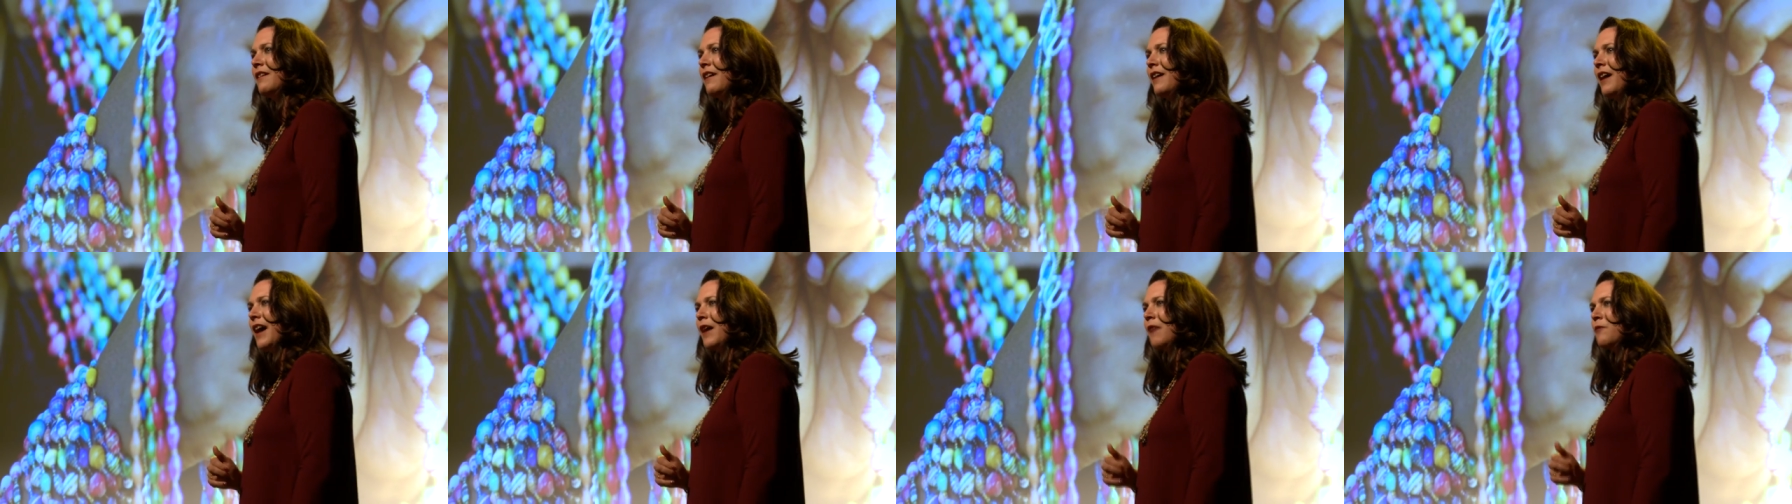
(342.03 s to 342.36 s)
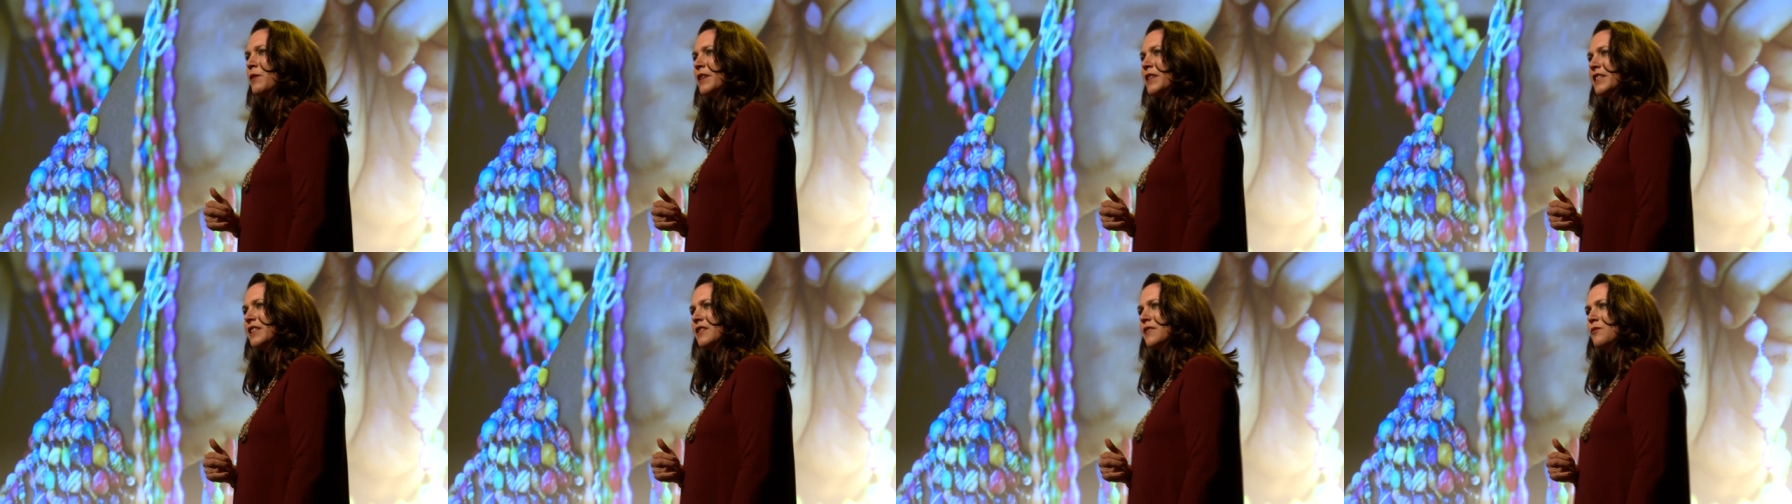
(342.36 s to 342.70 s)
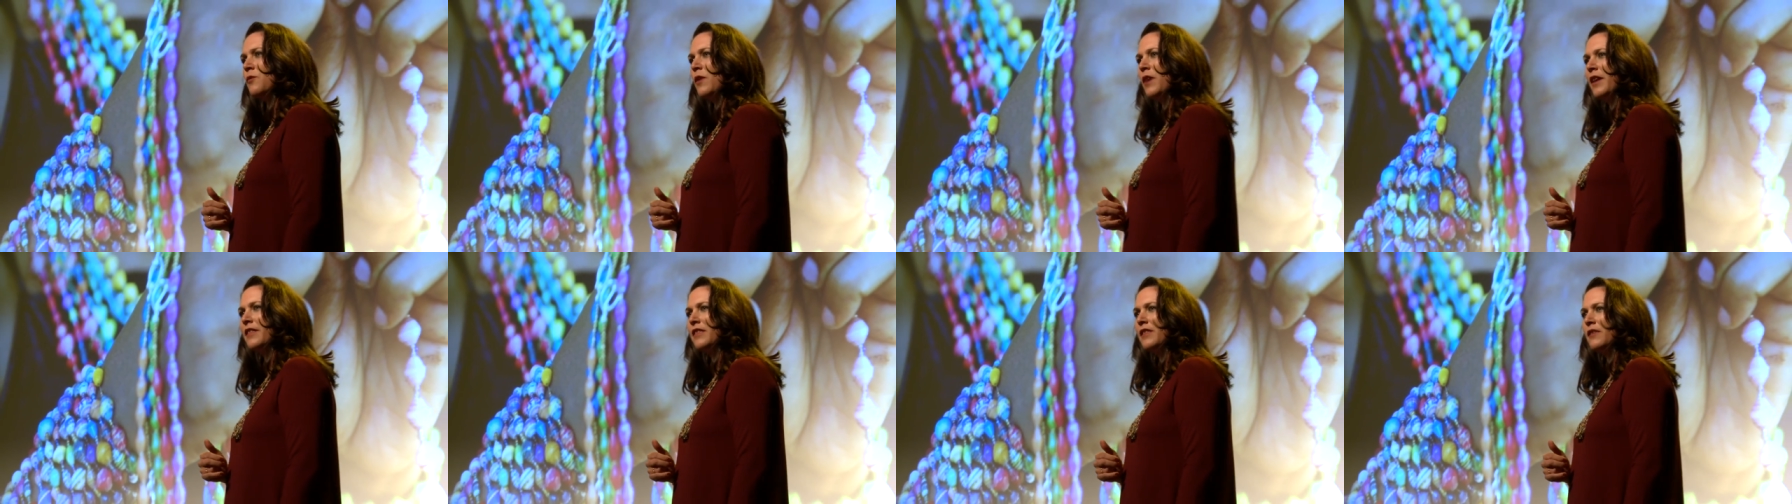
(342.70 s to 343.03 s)
and we didn't
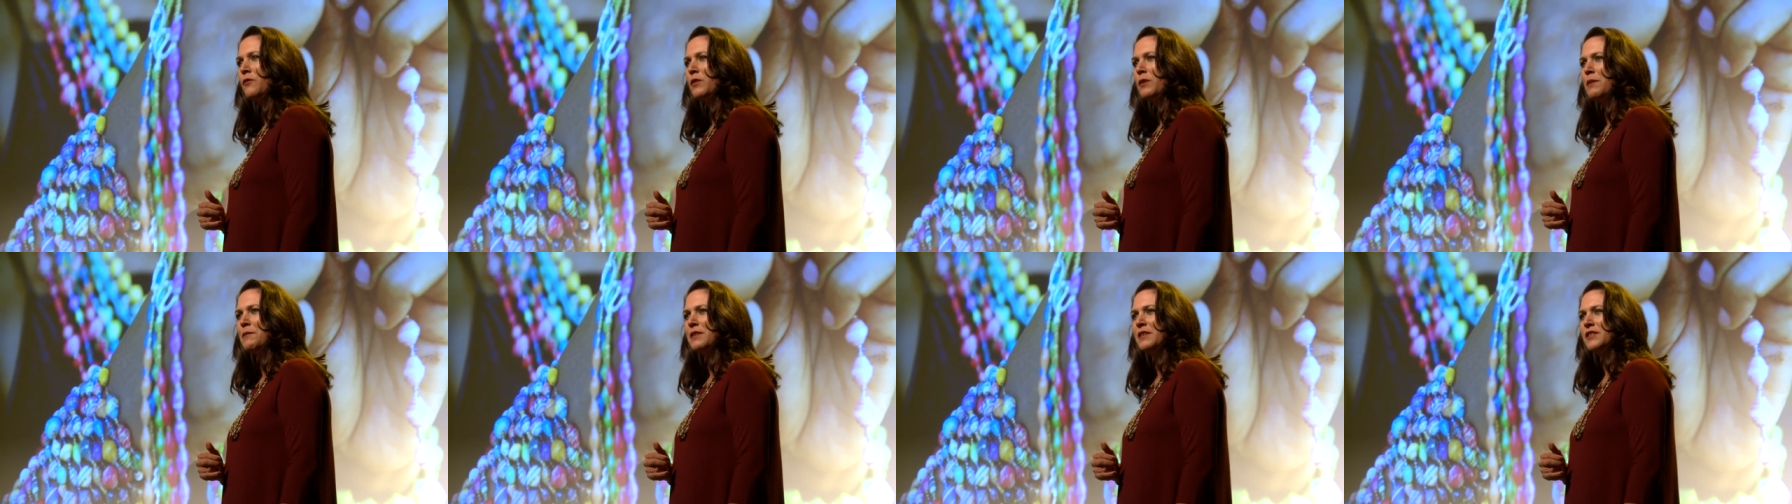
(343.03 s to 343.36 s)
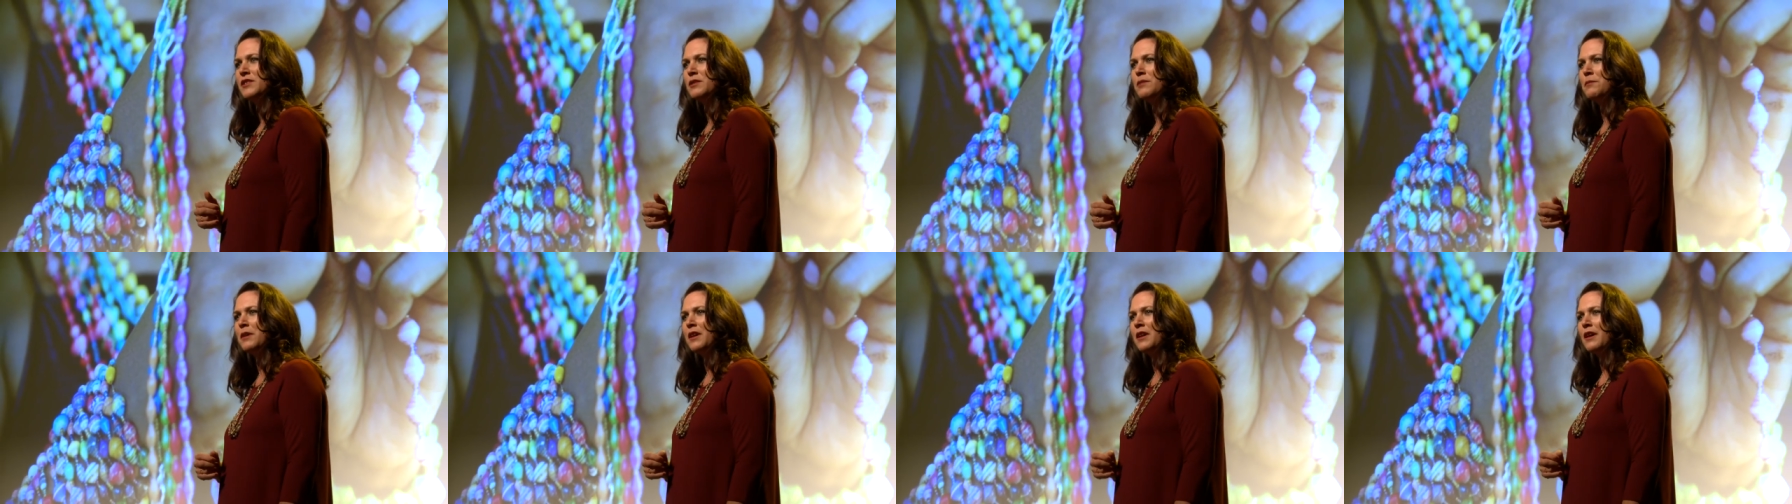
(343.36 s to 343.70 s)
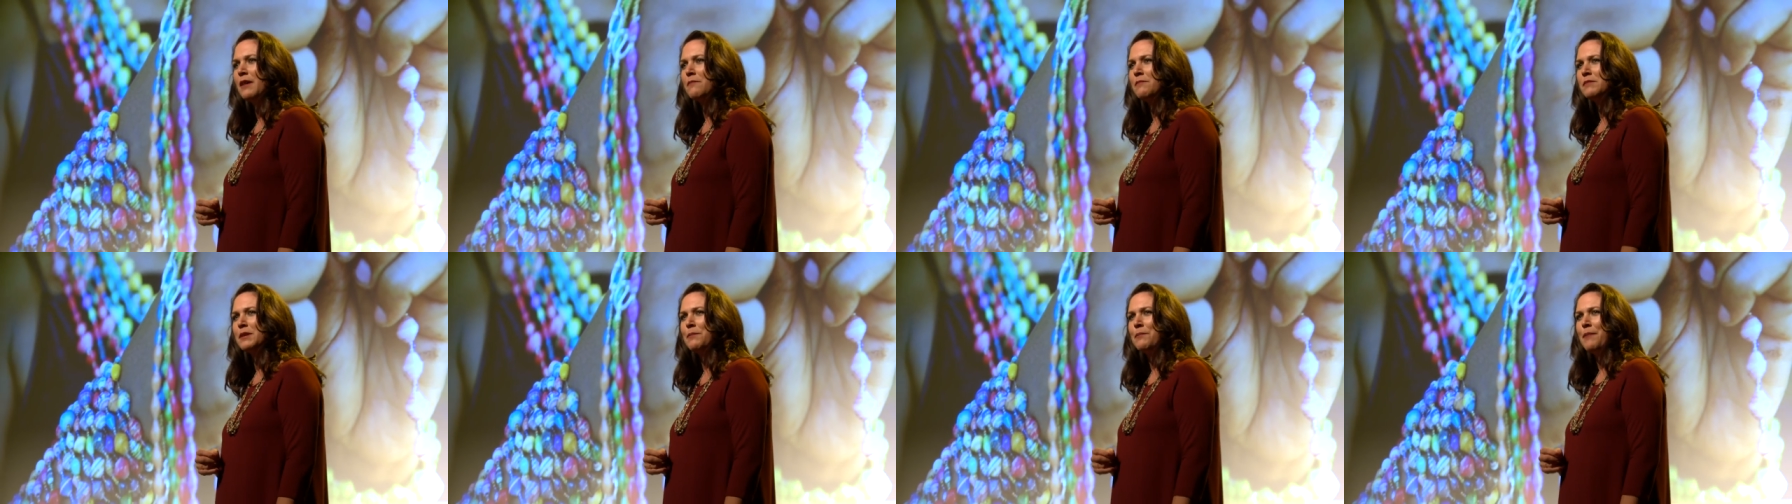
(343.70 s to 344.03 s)
want the women to
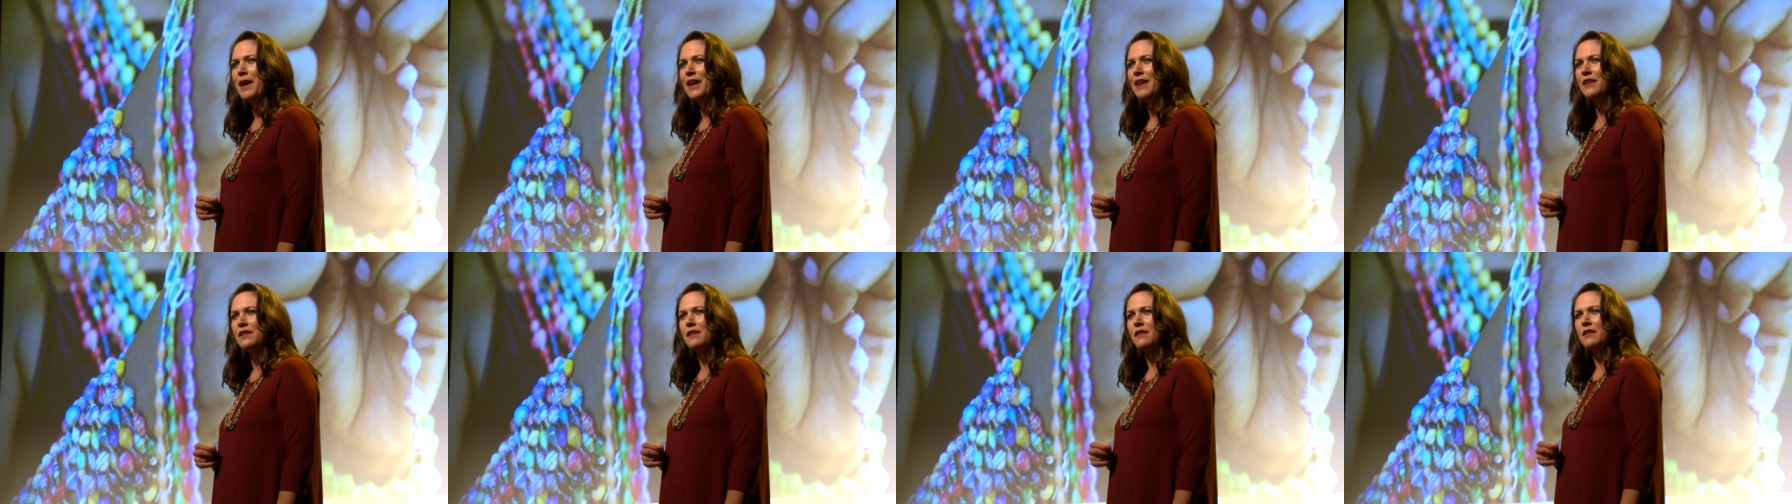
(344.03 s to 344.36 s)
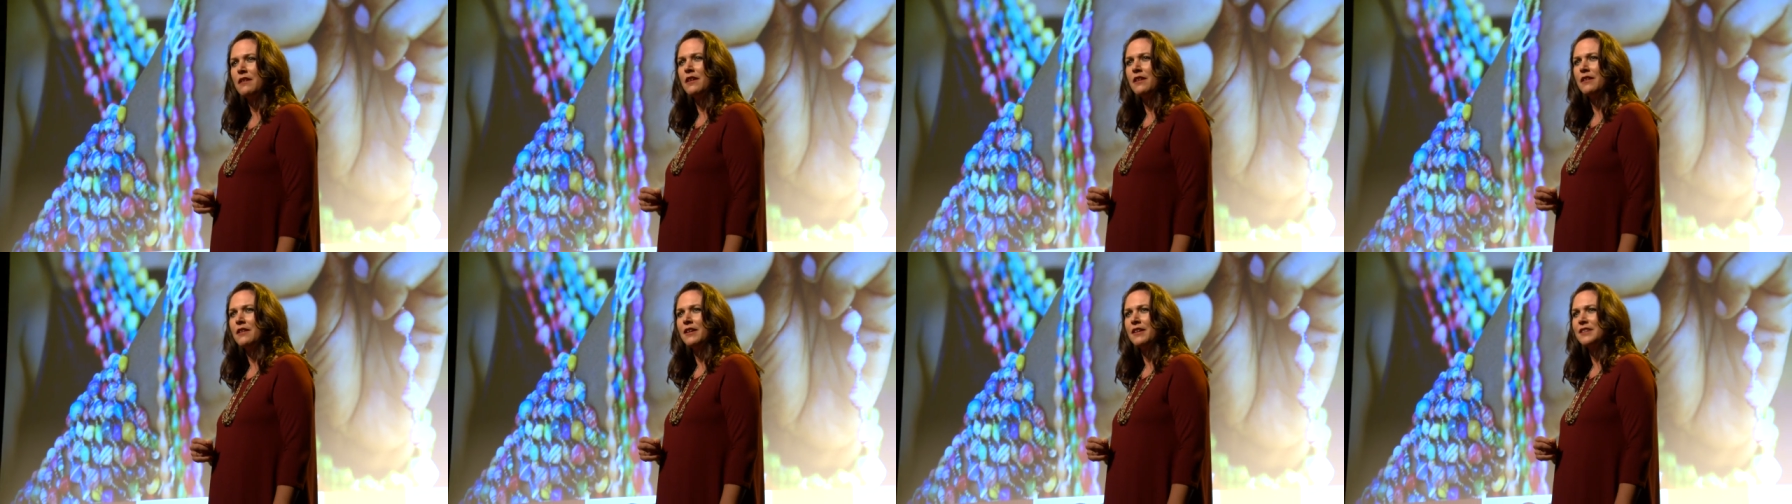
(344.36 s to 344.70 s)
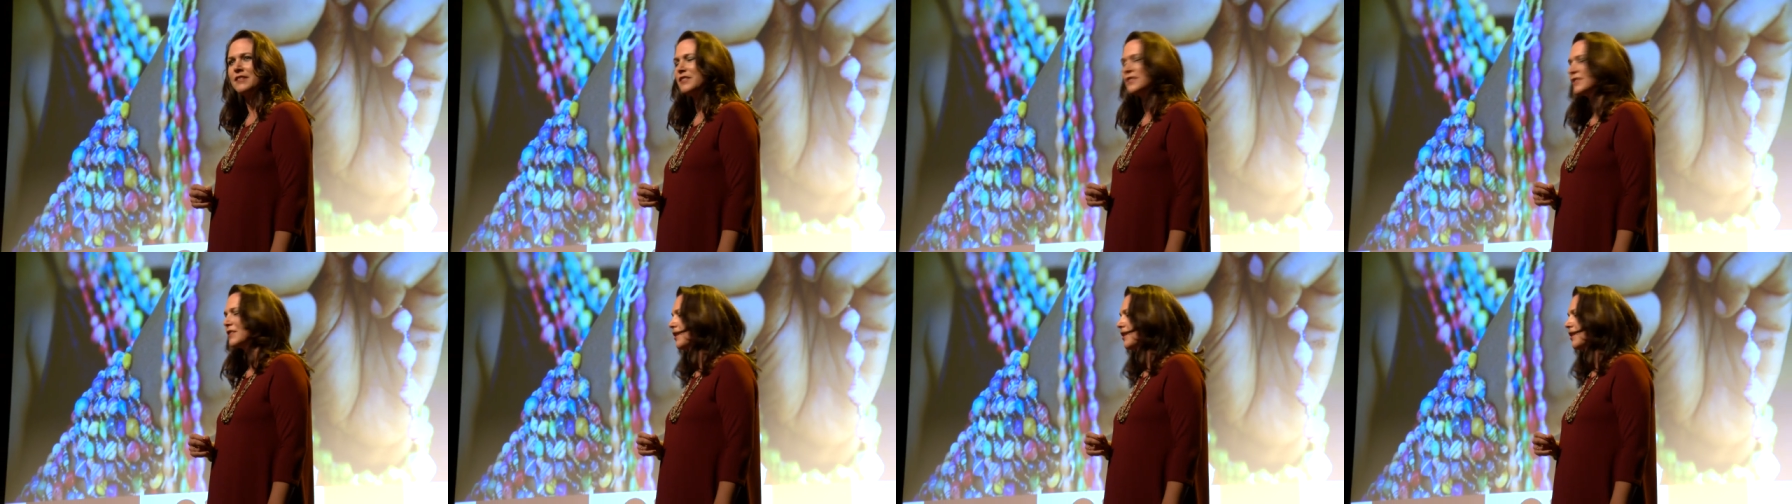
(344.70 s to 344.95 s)
become dependent on us.